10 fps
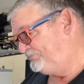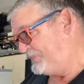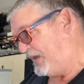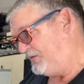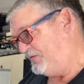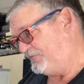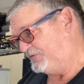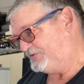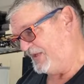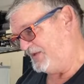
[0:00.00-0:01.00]
I don't know if they're
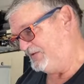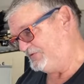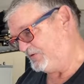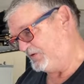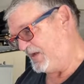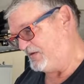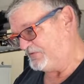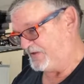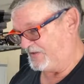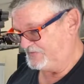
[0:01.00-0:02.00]
stainless or
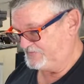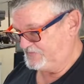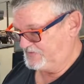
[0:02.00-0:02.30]
galvanized